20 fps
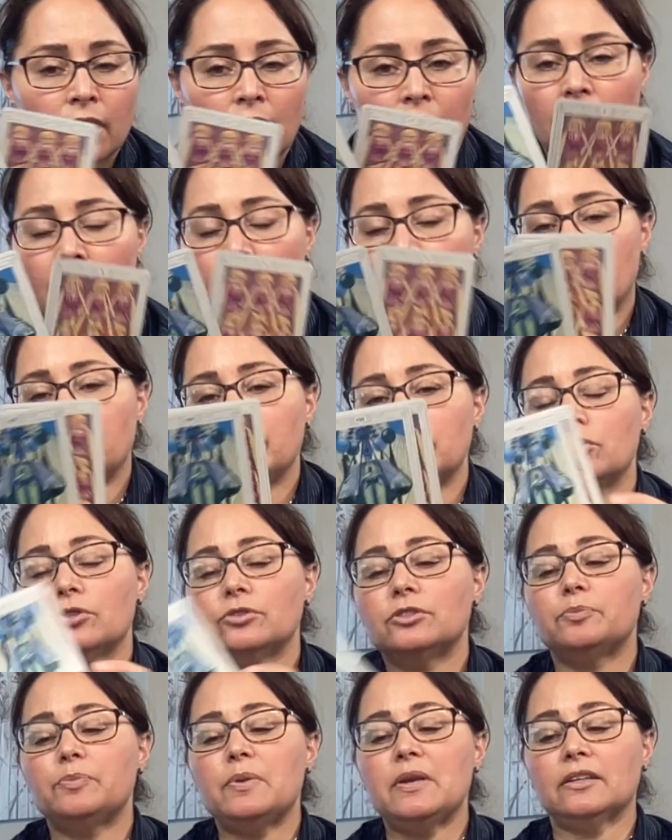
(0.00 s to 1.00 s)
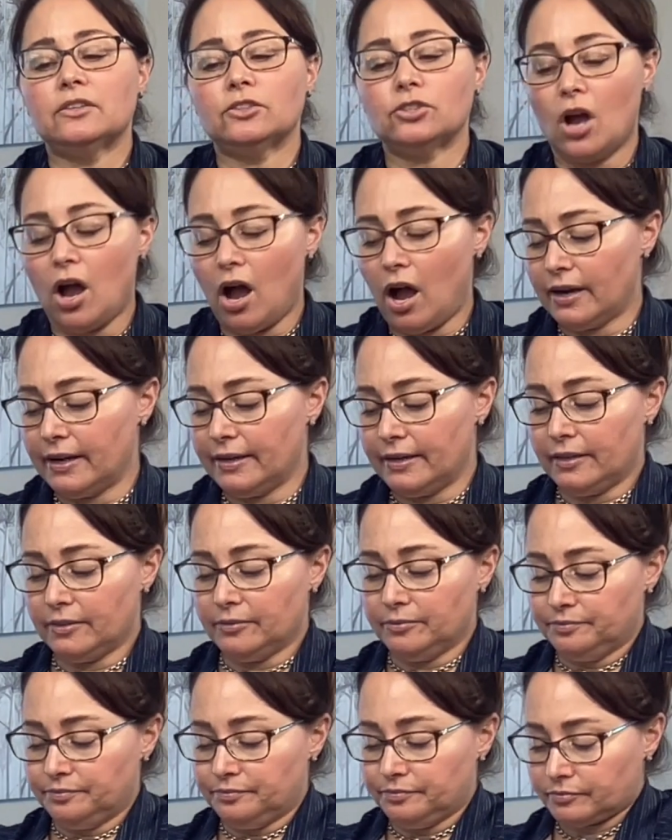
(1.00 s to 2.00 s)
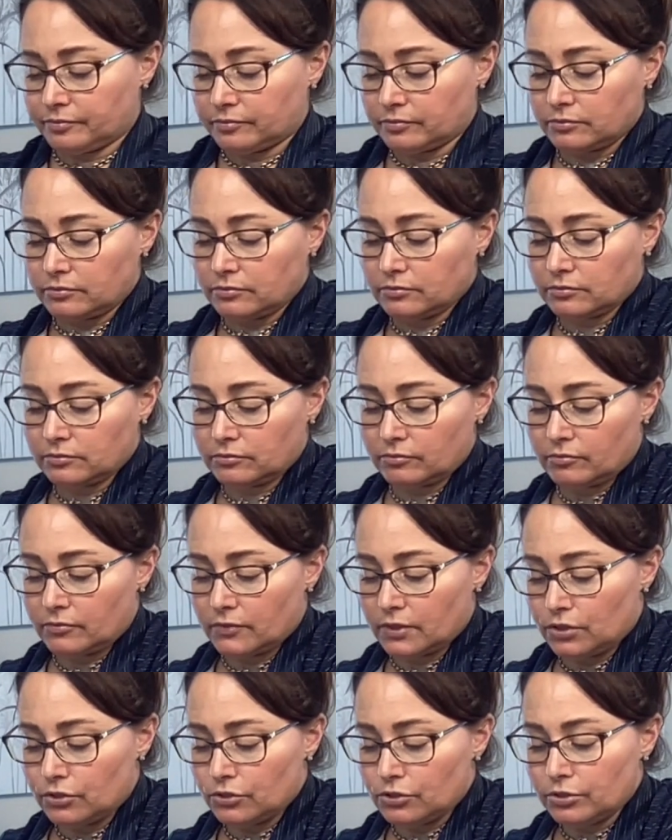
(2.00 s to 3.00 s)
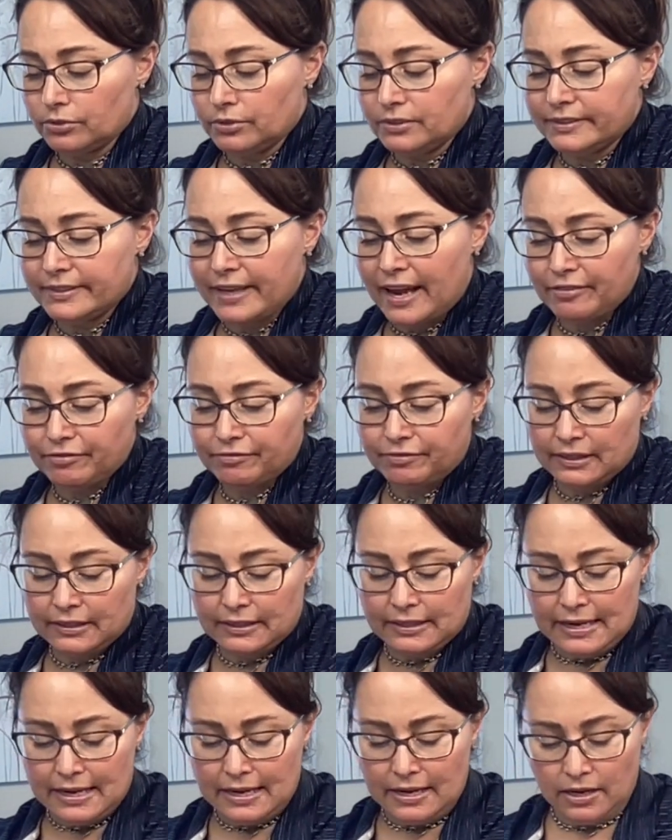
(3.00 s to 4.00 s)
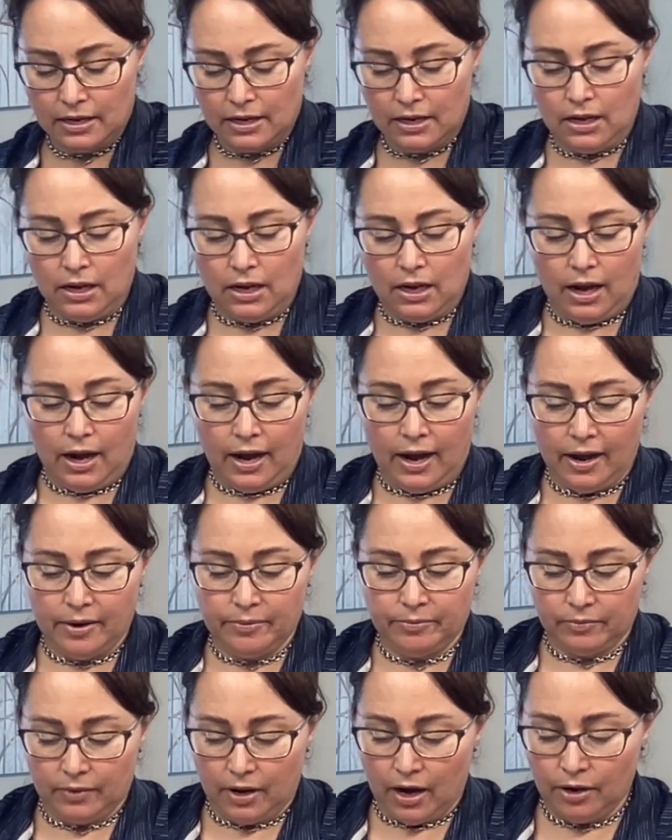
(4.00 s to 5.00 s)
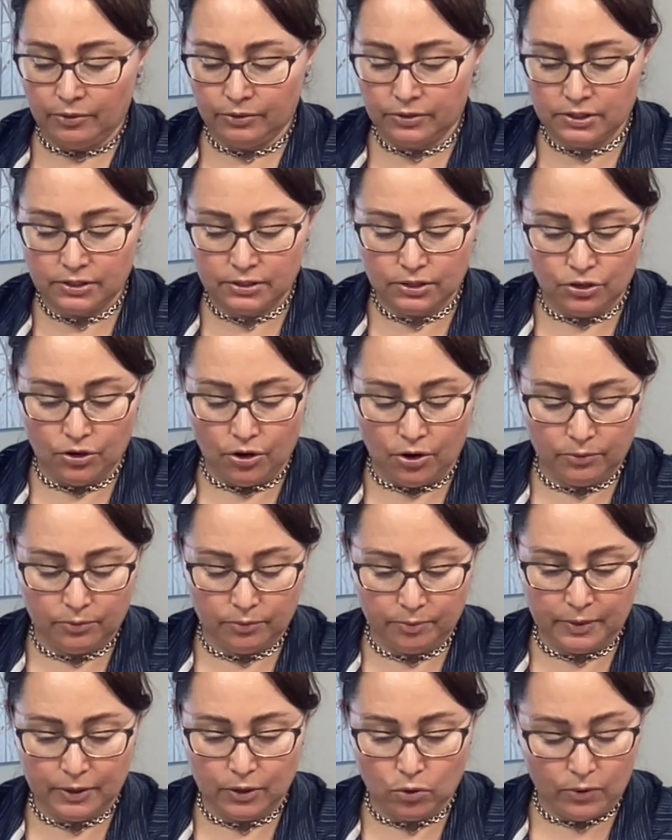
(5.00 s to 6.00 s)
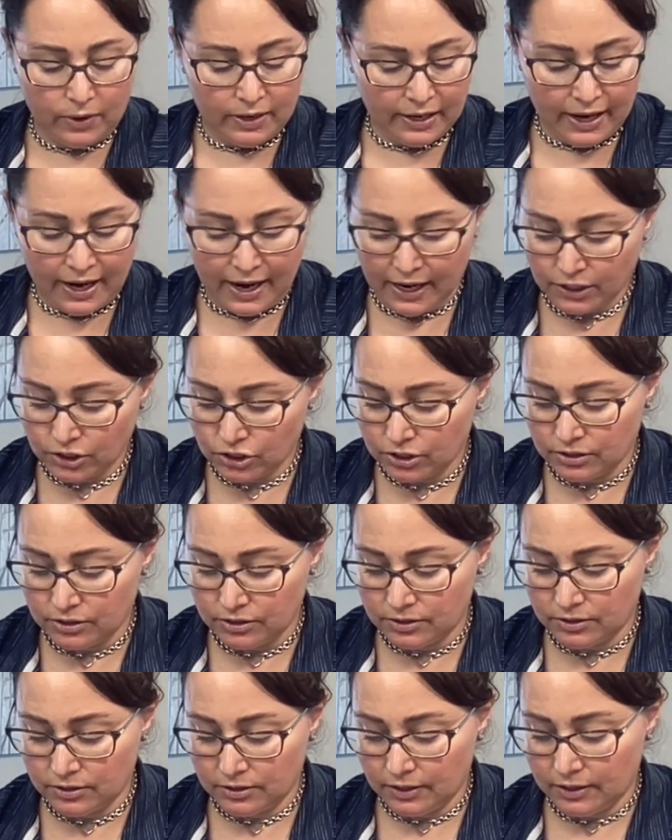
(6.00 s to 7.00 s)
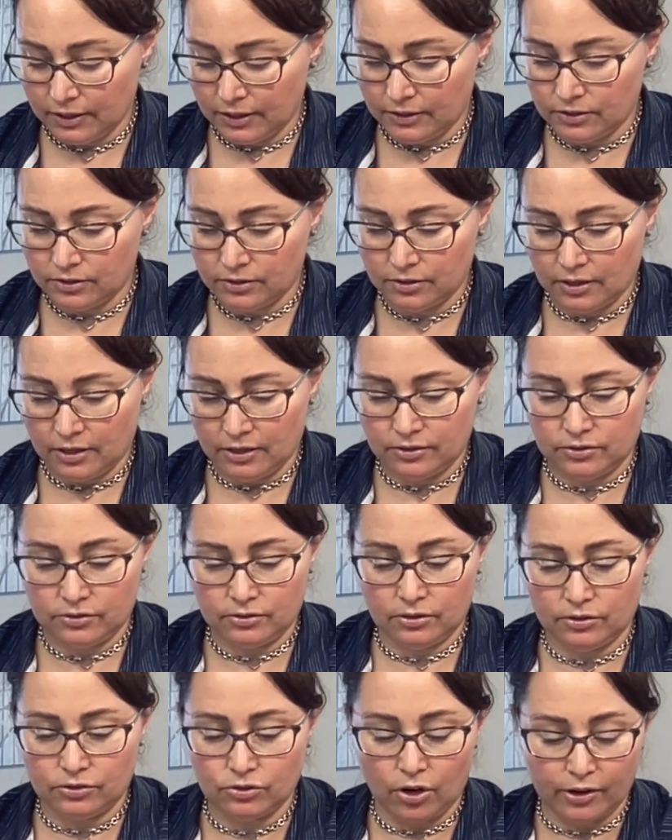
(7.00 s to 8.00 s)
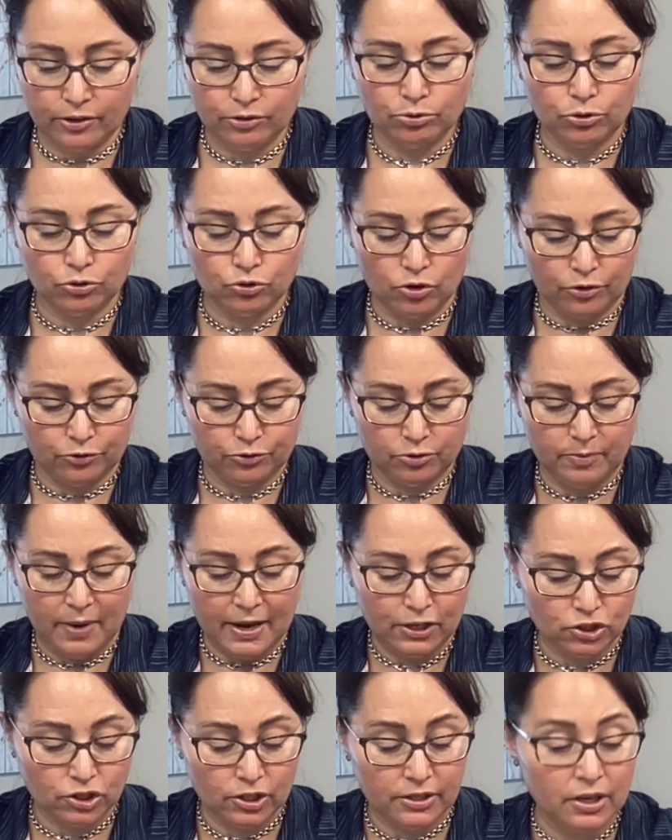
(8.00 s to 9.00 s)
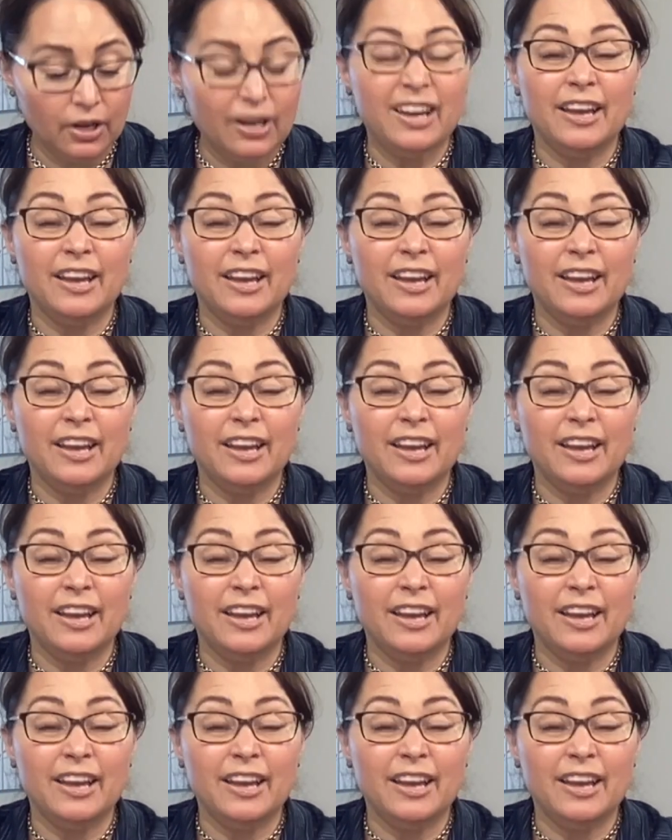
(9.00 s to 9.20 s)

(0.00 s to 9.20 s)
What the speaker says: So it's being targeted. So definitely, I would, Bitcoin Cash is going through a transformation.